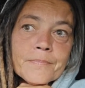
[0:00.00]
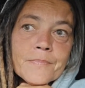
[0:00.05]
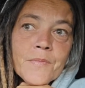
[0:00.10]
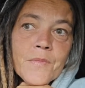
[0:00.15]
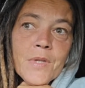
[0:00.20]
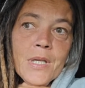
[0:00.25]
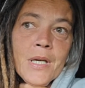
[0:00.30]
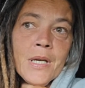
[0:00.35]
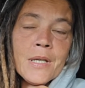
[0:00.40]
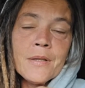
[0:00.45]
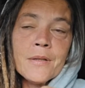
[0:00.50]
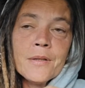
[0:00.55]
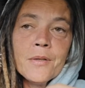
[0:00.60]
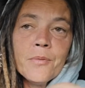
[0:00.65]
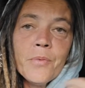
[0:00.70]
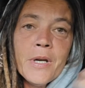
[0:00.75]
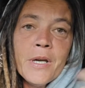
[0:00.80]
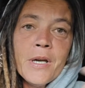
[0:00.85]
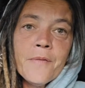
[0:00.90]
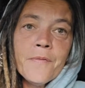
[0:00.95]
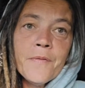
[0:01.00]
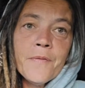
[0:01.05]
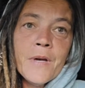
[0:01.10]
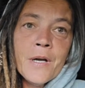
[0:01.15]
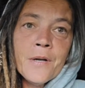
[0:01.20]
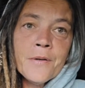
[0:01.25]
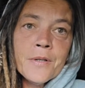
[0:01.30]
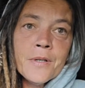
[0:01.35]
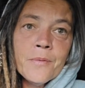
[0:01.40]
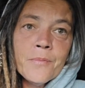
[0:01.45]
the way I
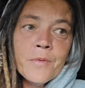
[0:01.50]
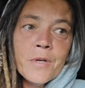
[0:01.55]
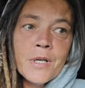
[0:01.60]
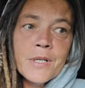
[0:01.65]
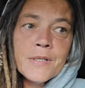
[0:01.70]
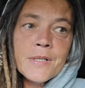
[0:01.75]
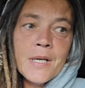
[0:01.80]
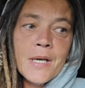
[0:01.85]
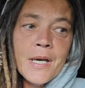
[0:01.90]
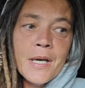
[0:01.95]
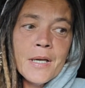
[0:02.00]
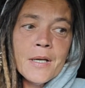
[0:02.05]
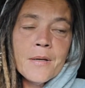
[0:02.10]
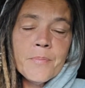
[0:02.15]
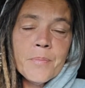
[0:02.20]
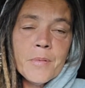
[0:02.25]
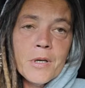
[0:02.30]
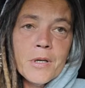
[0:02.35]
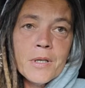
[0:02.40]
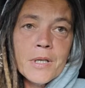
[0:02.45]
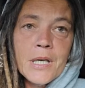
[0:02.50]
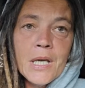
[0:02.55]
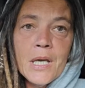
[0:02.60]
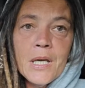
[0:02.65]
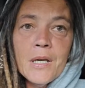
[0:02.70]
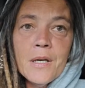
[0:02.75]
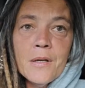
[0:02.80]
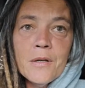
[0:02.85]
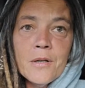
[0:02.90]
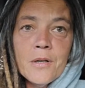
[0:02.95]
found it was I had a
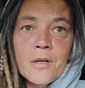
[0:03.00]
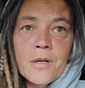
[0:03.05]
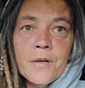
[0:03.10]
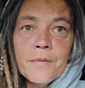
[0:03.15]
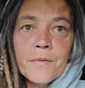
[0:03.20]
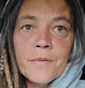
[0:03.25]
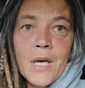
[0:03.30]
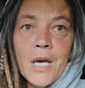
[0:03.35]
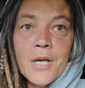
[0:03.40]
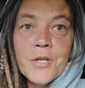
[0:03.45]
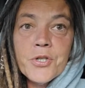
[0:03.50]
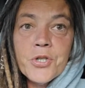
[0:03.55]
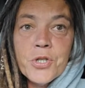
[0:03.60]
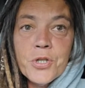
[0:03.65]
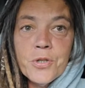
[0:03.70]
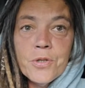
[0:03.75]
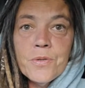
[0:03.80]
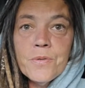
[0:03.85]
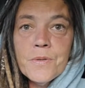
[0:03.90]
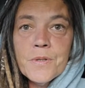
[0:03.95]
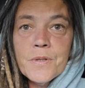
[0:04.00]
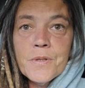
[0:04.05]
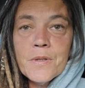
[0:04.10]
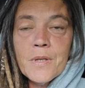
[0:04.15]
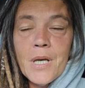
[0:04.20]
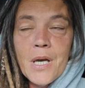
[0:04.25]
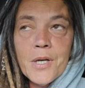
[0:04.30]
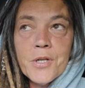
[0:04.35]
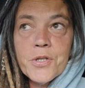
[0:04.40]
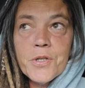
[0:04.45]
can of cashew
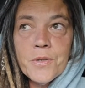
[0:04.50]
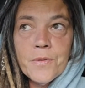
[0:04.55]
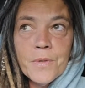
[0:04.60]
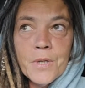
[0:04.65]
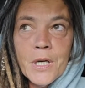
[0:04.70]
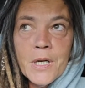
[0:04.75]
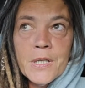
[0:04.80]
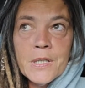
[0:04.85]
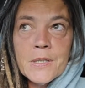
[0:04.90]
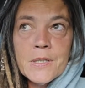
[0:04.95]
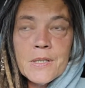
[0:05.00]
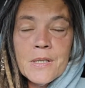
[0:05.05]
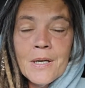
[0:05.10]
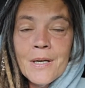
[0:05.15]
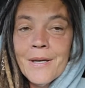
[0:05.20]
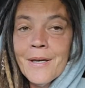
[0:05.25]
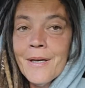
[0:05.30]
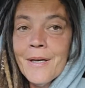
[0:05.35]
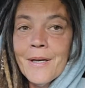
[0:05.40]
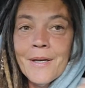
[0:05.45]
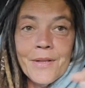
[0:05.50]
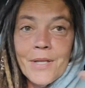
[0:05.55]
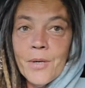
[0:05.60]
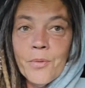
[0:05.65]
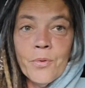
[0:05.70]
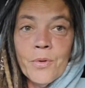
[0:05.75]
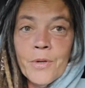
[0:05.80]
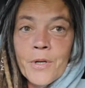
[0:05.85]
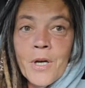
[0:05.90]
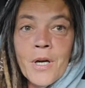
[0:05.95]
nuts that
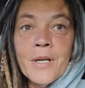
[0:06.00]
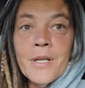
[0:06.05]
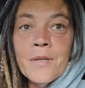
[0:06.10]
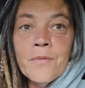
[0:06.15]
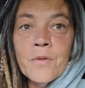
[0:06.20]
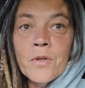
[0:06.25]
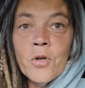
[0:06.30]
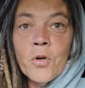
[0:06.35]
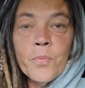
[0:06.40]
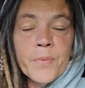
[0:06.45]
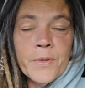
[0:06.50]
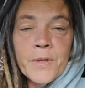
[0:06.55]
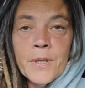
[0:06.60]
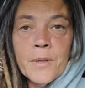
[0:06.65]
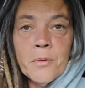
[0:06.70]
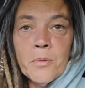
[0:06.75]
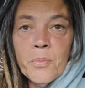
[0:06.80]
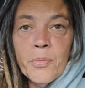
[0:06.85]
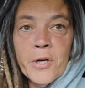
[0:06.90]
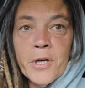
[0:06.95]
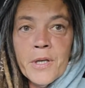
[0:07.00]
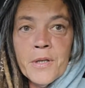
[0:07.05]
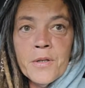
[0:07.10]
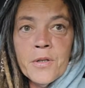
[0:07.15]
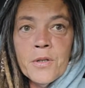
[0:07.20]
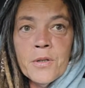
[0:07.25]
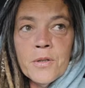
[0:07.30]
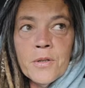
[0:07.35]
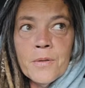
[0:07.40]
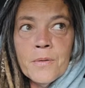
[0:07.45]
were not even open. They were brand
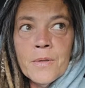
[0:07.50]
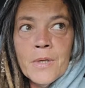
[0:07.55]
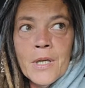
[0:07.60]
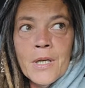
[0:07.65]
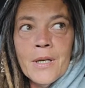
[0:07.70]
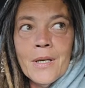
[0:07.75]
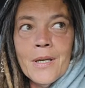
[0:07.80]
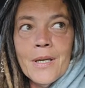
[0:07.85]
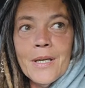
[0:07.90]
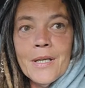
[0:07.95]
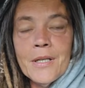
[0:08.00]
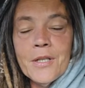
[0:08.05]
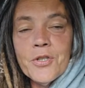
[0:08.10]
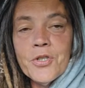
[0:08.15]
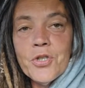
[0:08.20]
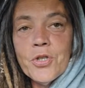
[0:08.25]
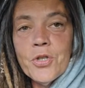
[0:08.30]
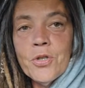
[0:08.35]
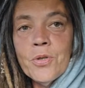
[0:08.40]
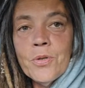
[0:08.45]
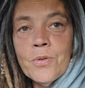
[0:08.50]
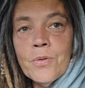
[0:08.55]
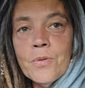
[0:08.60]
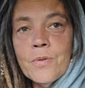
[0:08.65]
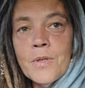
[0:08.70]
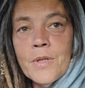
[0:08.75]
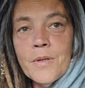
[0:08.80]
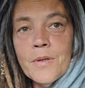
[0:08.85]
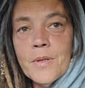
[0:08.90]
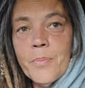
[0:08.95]
new, and it
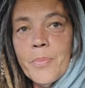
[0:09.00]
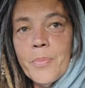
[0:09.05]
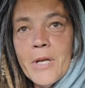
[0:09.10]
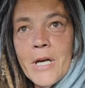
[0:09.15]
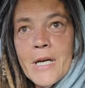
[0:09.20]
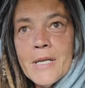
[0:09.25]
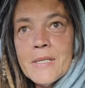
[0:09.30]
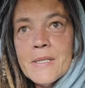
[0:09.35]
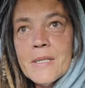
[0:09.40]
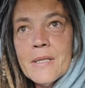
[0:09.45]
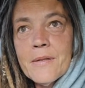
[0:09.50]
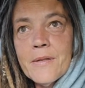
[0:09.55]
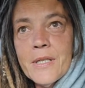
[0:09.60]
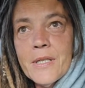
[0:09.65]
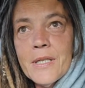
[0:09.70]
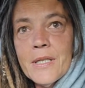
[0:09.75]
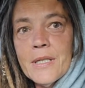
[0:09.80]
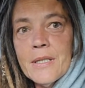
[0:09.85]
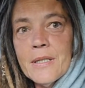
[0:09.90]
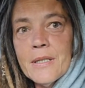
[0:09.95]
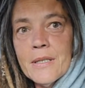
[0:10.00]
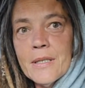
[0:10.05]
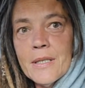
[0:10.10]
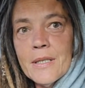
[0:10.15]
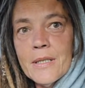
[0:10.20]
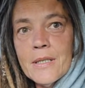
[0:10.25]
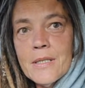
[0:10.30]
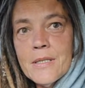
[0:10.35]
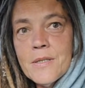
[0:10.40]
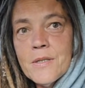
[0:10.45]
chewed the plastic lid
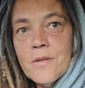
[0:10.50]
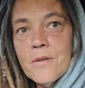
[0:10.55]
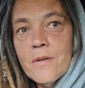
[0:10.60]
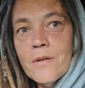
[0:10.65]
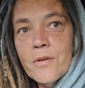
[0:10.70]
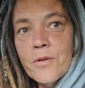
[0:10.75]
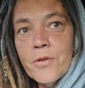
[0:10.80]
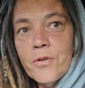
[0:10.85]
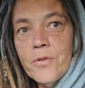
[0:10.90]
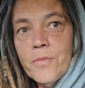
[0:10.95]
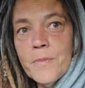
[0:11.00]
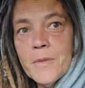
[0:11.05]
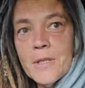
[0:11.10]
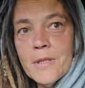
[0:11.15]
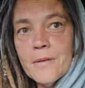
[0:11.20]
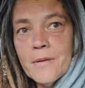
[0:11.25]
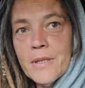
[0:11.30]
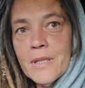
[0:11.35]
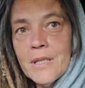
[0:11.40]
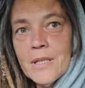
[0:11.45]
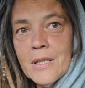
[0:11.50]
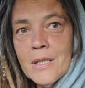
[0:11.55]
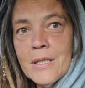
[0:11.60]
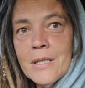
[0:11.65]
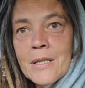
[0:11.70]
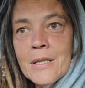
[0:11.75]
and into the aluminum lid